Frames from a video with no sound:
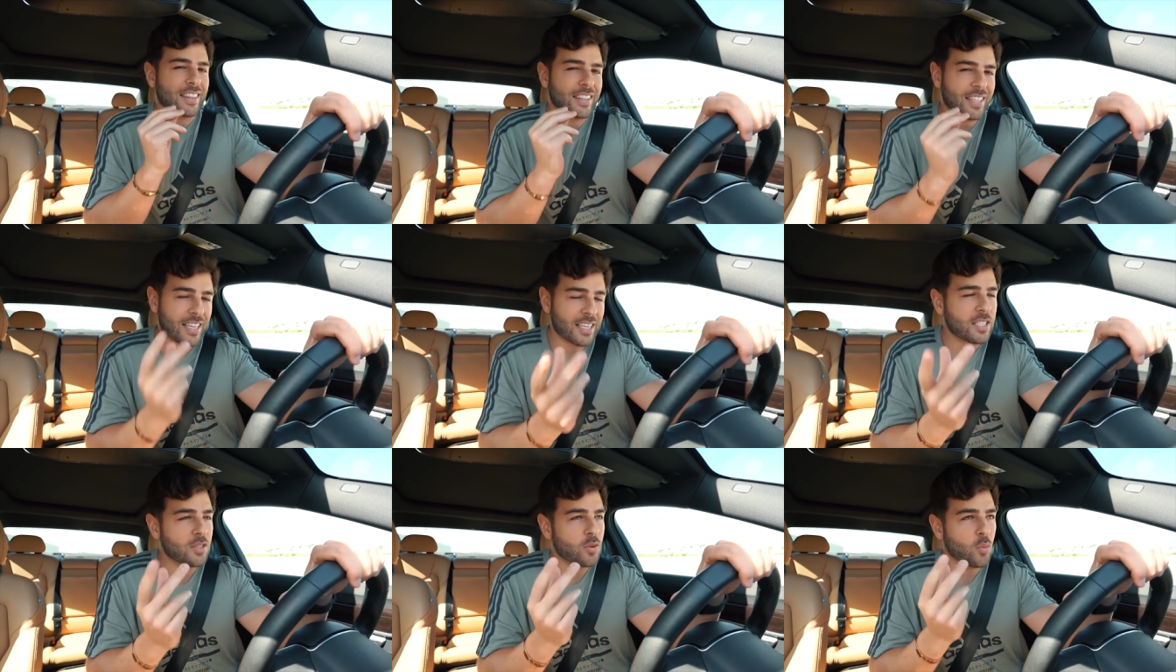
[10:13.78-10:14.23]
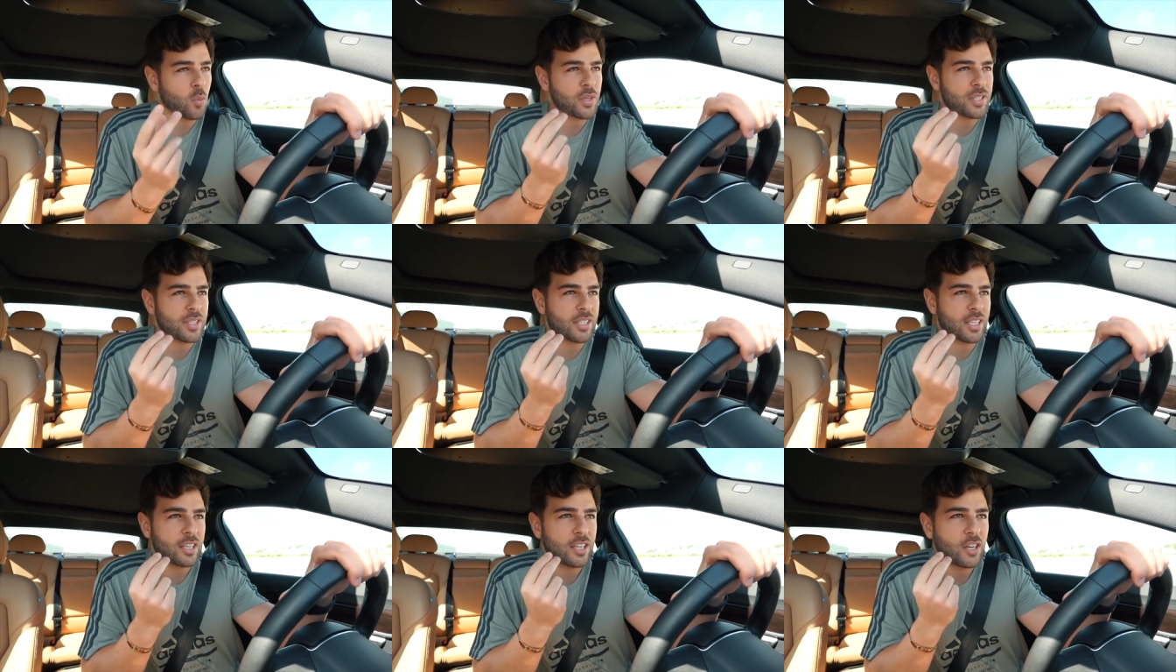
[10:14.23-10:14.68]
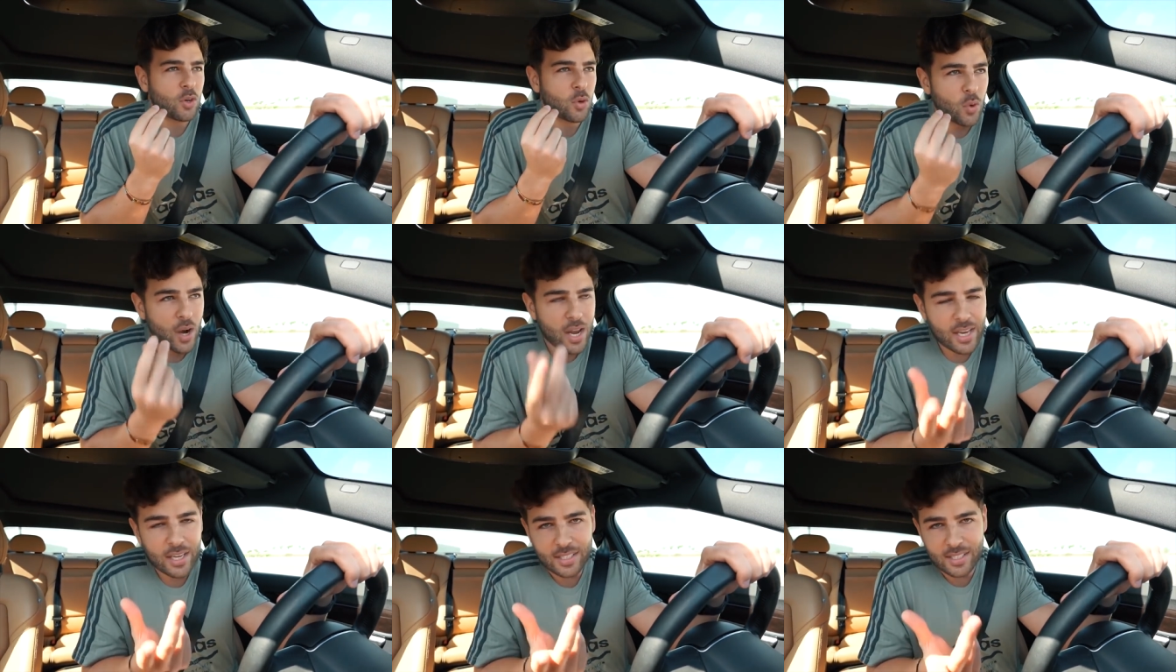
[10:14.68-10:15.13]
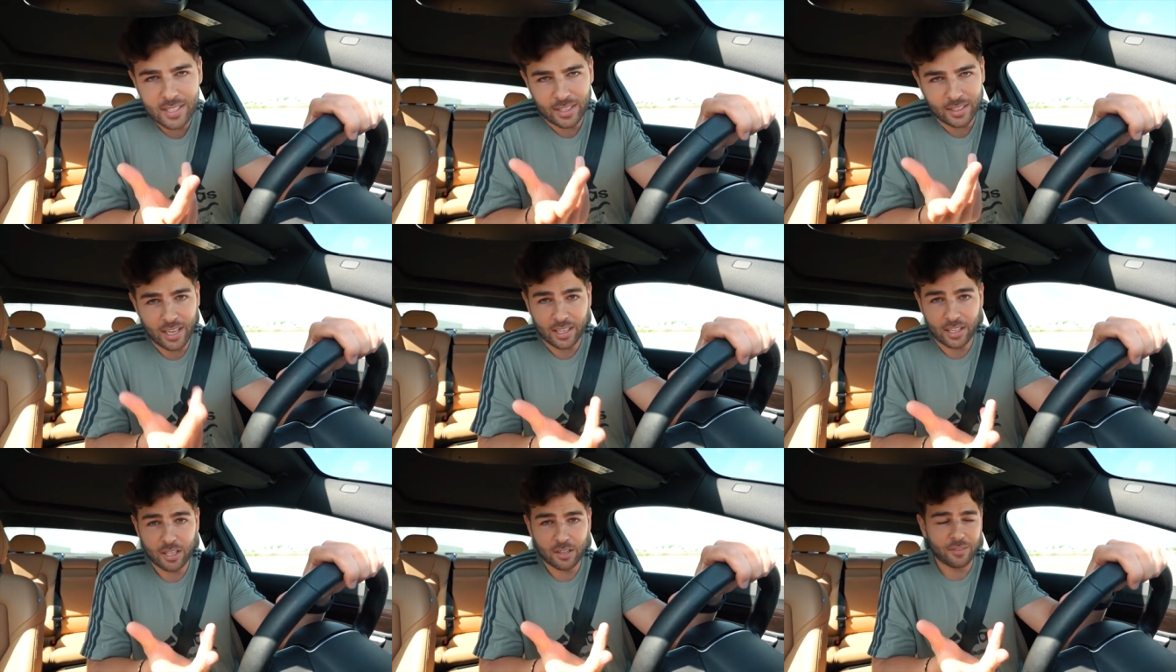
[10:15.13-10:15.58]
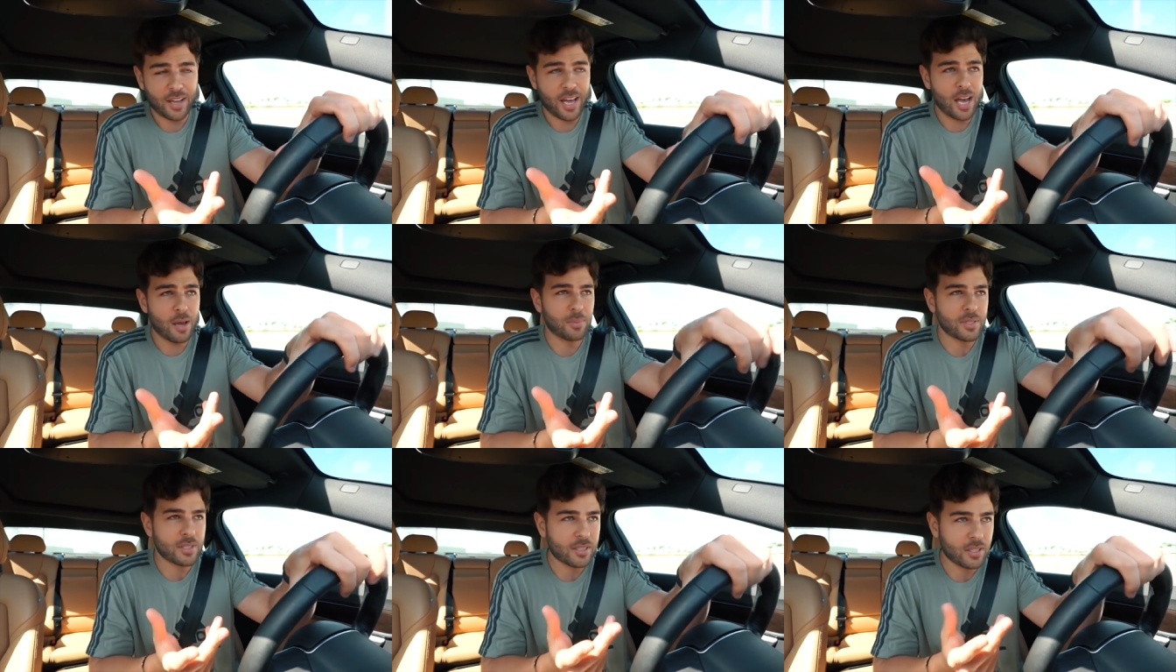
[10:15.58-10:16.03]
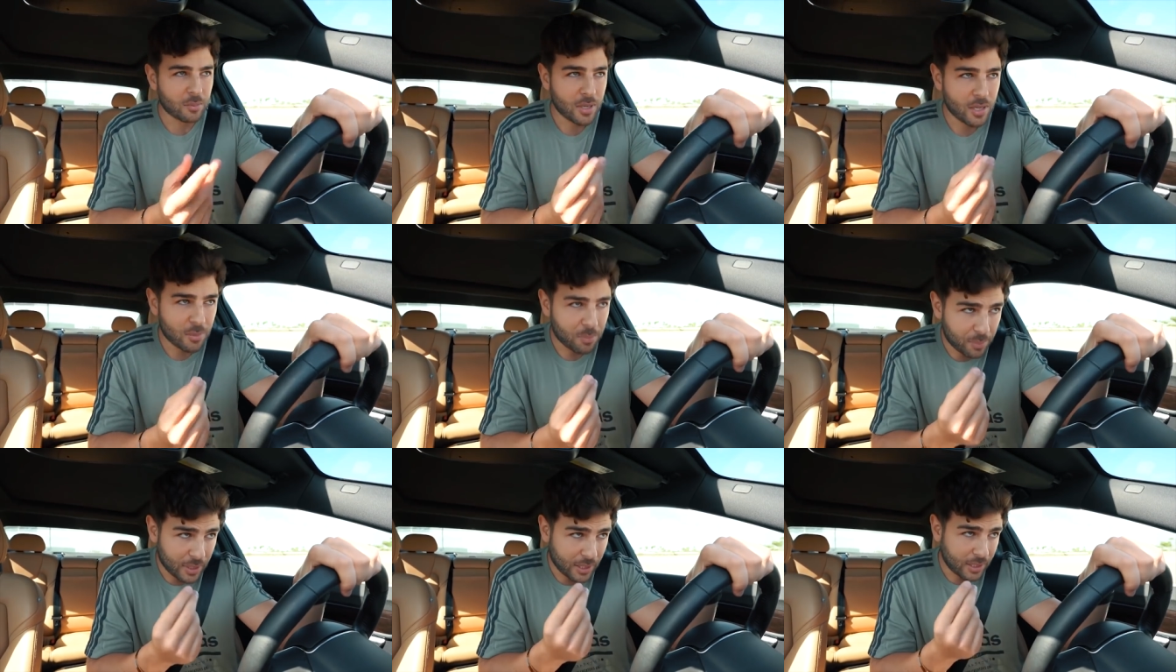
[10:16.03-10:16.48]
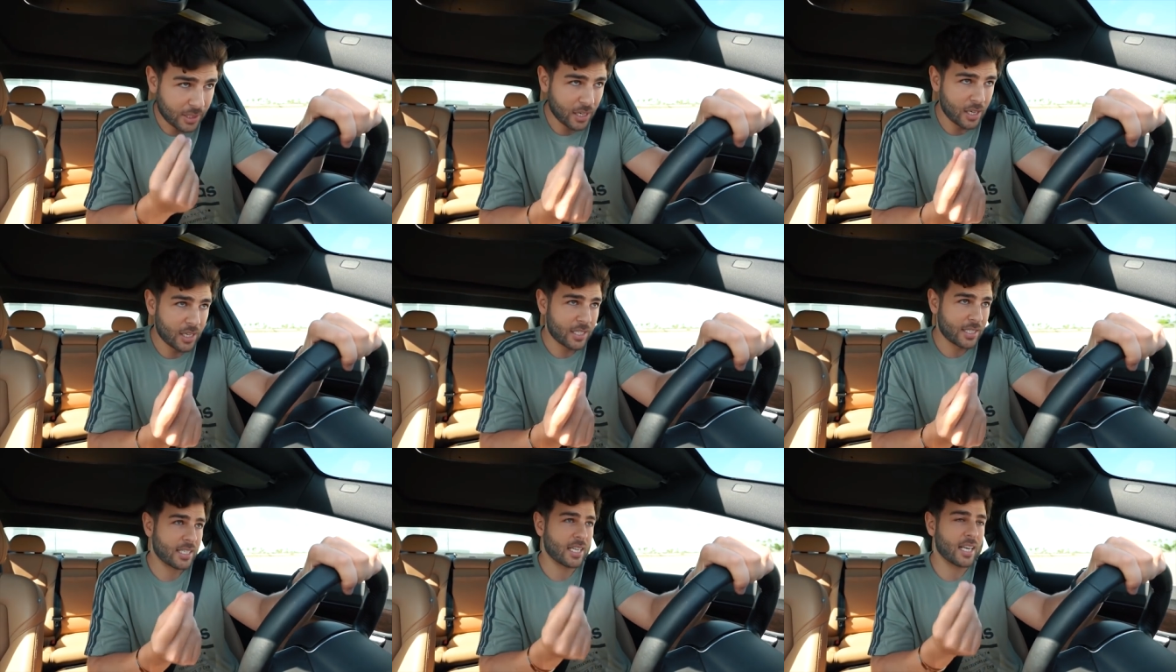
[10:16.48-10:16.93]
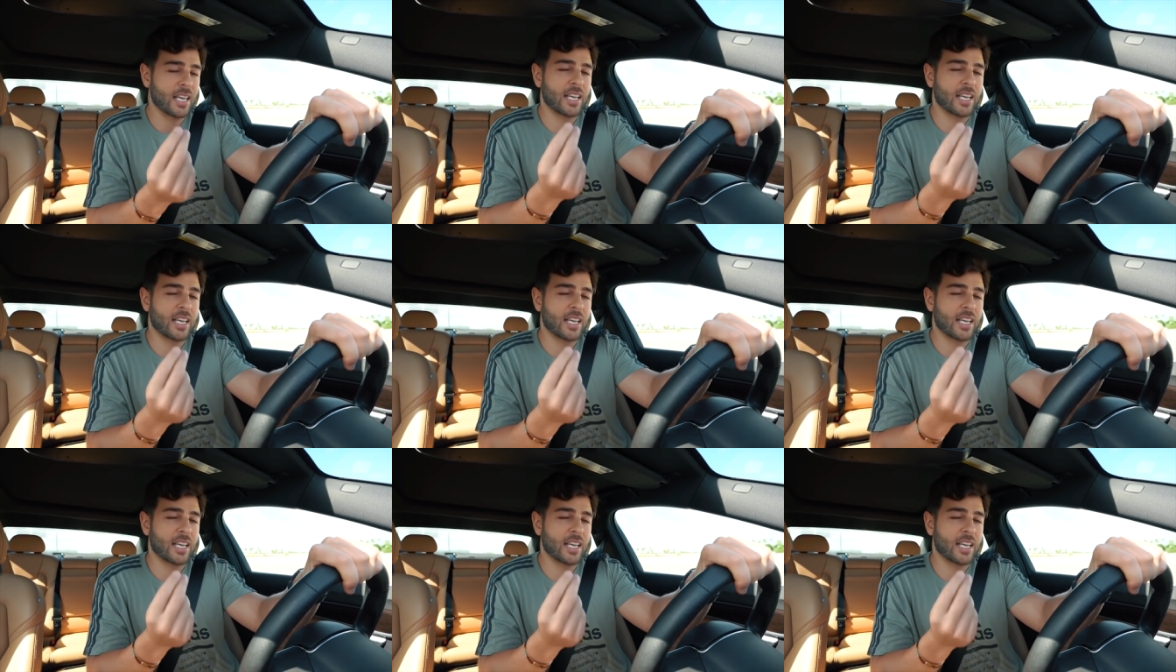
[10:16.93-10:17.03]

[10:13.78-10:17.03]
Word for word: this was the greatest thing that could have happened to me because